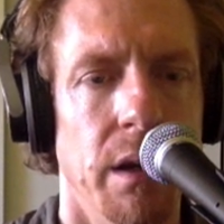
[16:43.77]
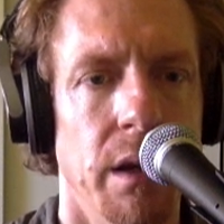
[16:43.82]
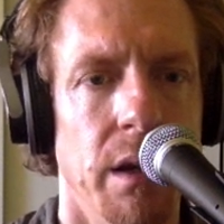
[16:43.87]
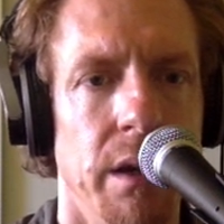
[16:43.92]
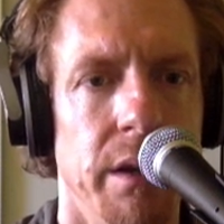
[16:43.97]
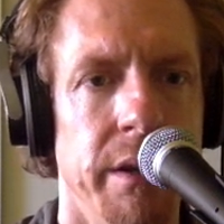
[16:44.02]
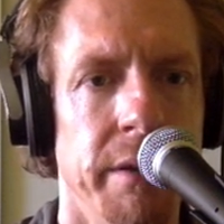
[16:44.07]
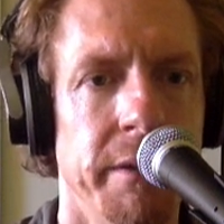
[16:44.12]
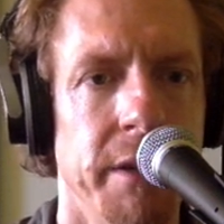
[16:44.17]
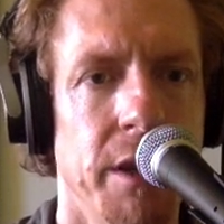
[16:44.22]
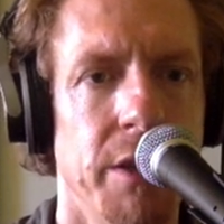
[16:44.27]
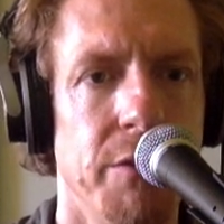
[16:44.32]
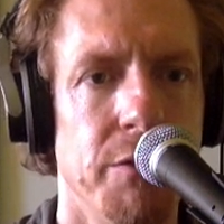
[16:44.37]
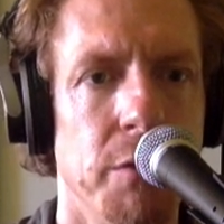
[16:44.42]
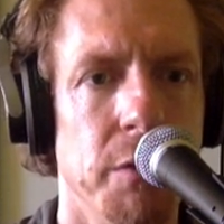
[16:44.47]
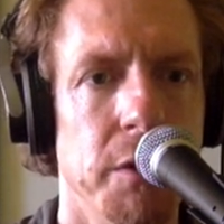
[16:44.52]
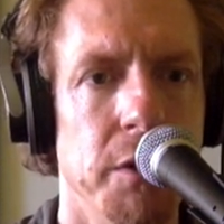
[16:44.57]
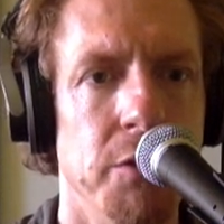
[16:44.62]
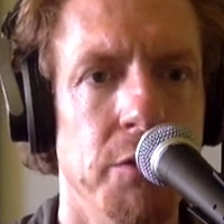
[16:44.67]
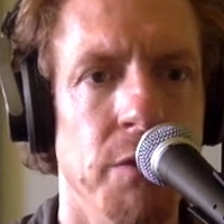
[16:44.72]
I'm going to throw a
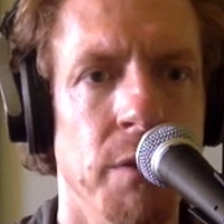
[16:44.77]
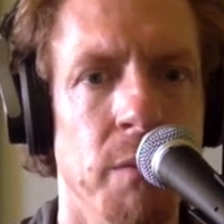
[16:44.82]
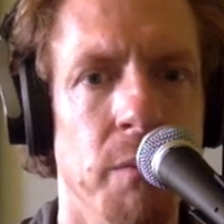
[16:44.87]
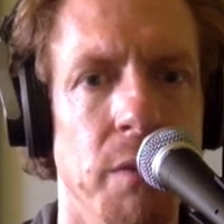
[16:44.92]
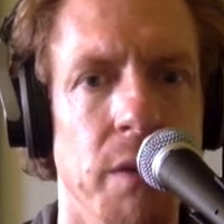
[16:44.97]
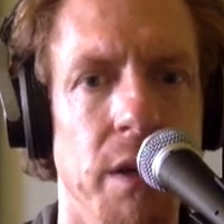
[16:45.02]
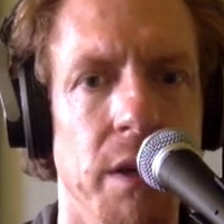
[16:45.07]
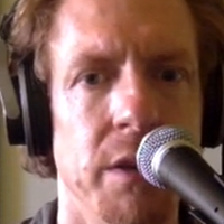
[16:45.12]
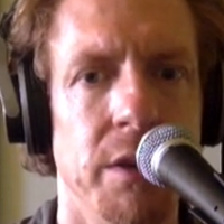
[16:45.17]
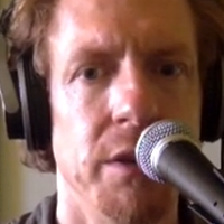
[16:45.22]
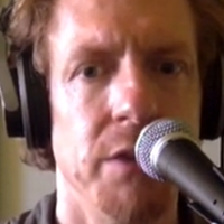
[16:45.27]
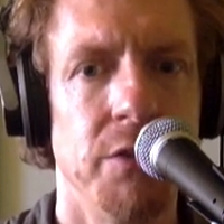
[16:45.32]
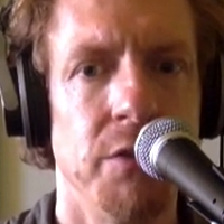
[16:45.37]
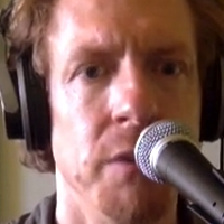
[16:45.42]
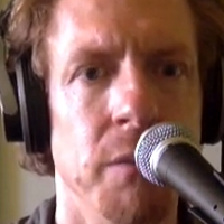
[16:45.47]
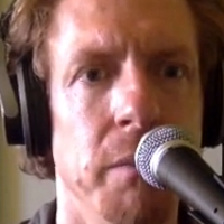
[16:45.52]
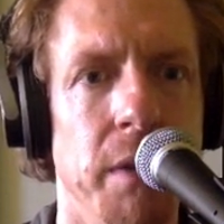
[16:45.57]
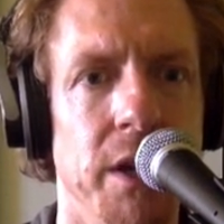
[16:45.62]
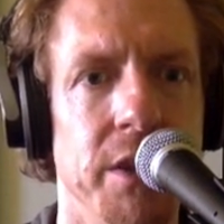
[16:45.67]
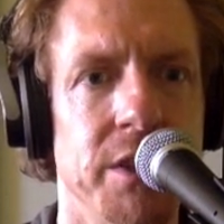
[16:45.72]
drum
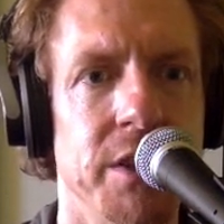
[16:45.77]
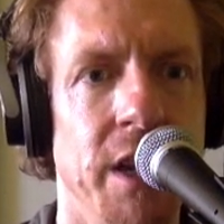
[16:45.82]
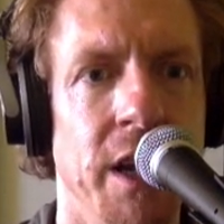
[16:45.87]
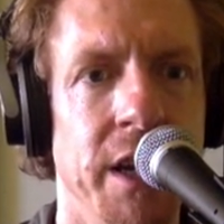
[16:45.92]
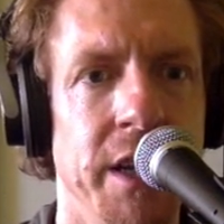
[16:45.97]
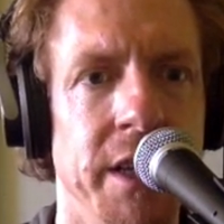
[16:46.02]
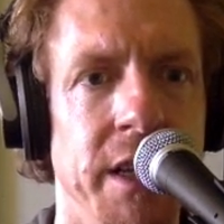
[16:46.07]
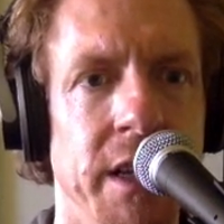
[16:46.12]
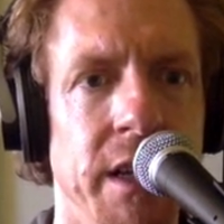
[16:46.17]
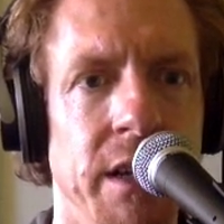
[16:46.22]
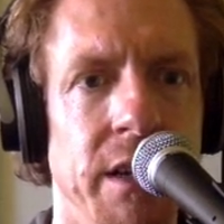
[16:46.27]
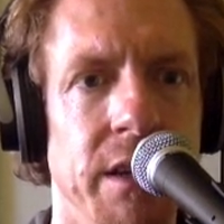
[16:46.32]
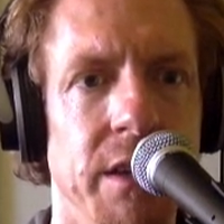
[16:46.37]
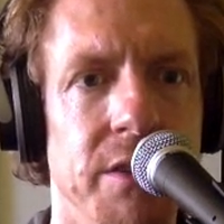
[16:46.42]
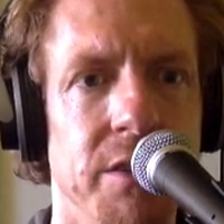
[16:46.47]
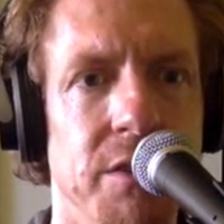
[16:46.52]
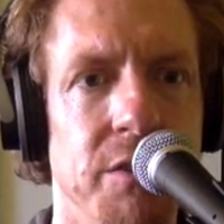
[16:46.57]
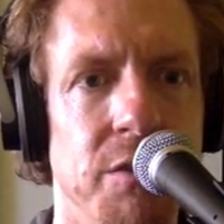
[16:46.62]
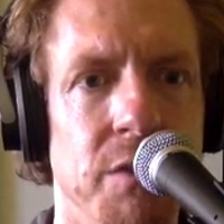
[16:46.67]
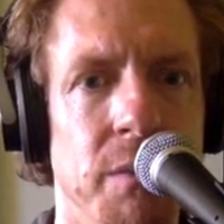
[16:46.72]
bus on it because the
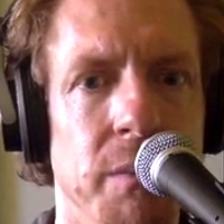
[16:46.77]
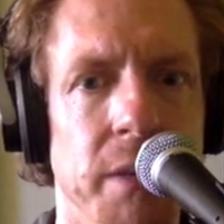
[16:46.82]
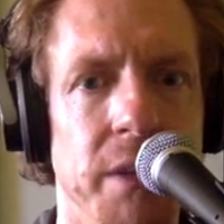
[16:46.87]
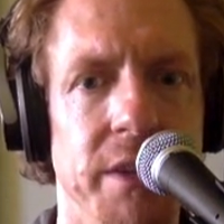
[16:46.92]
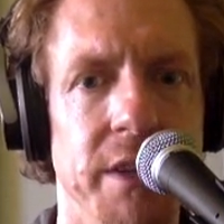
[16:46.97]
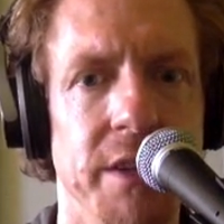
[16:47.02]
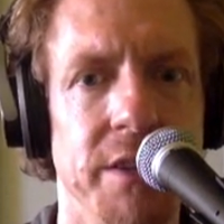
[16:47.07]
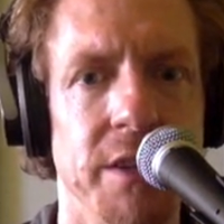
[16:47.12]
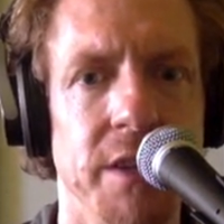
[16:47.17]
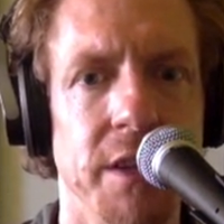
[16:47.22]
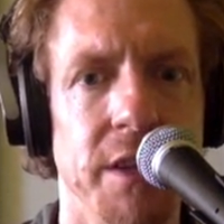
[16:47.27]
drum bus has a nice